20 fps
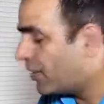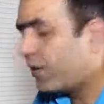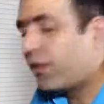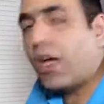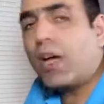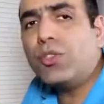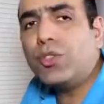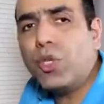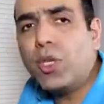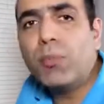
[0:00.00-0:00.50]

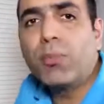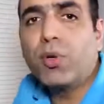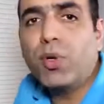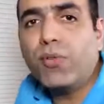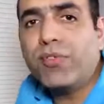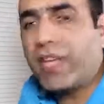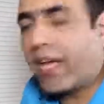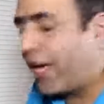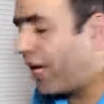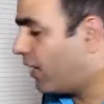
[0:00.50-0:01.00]
Now to
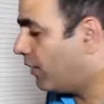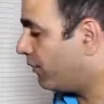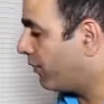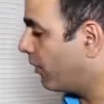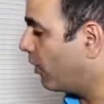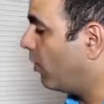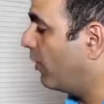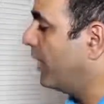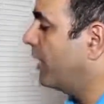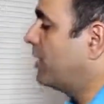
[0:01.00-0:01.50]
improve the
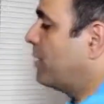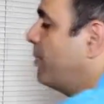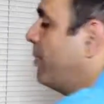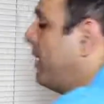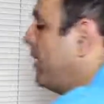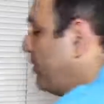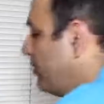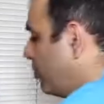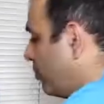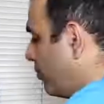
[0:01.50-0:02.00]
airflow, it's
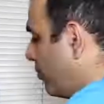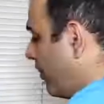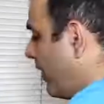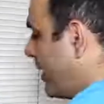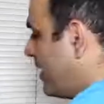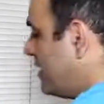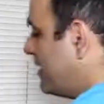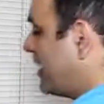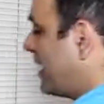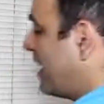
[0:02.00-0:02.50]
better to raise